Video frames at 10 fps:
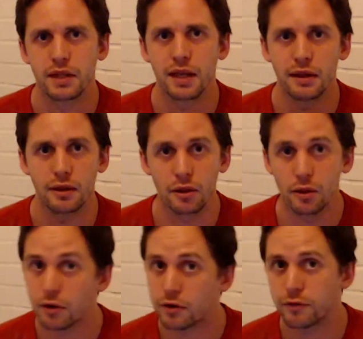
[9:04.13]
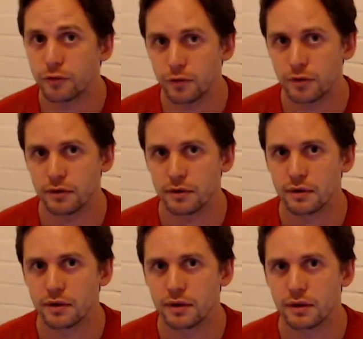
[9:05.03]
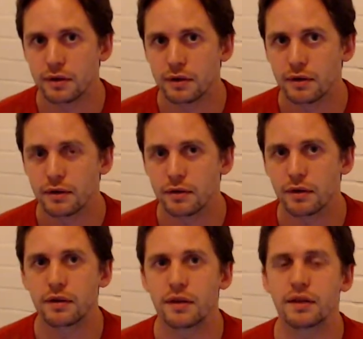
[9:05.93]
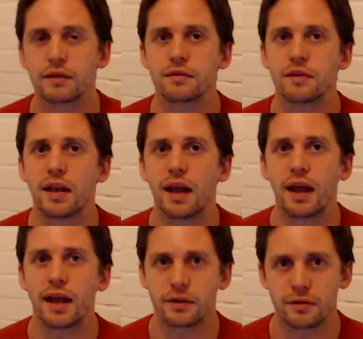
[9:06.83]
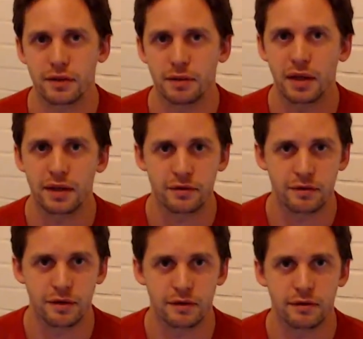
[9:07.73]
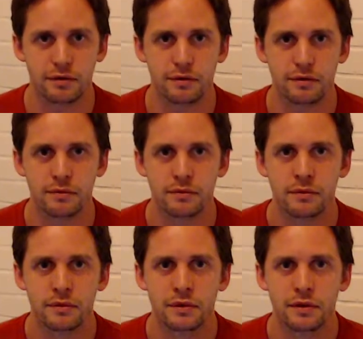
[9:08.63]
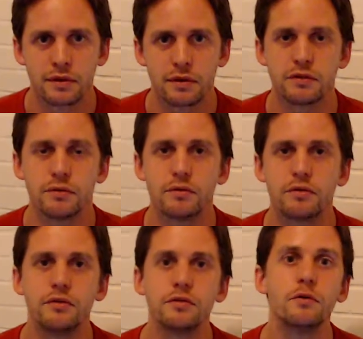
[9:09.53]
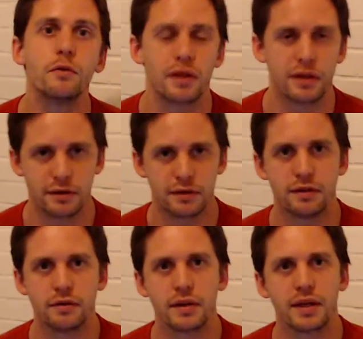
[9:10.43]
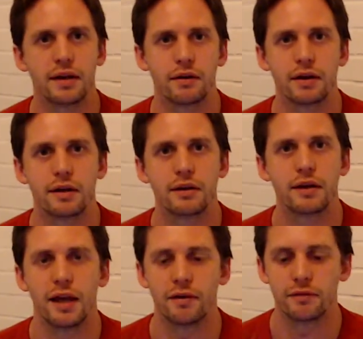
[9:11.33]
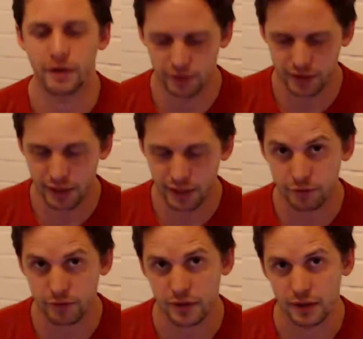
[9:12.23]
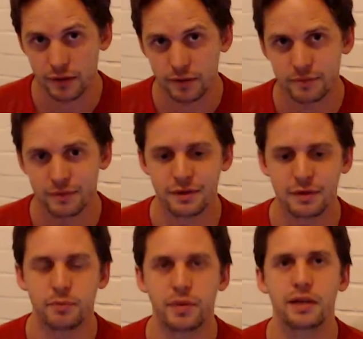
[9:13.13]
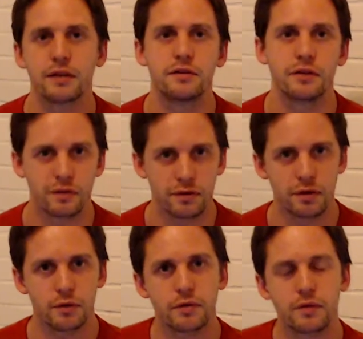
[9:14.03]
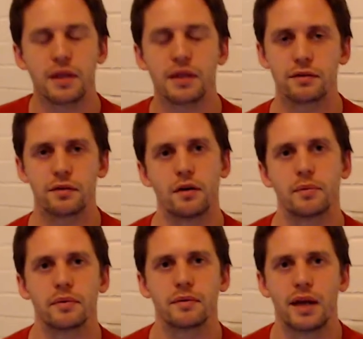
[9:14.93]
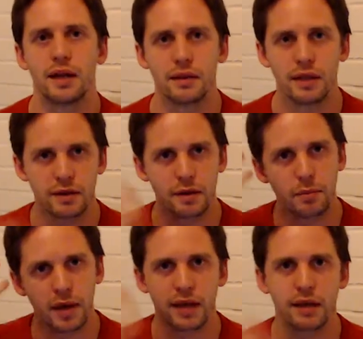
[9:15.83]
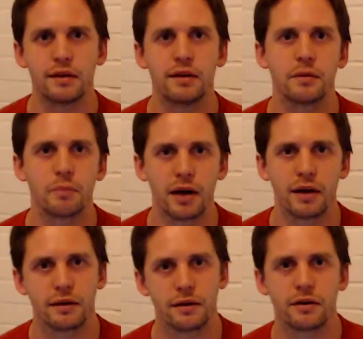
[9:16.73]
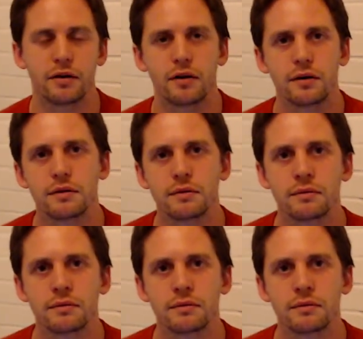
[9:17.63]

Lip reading: and look for the things that actually make sense, that you do want to continue to carry, and very carefully pick just those things up and let them back into your mind and your heart.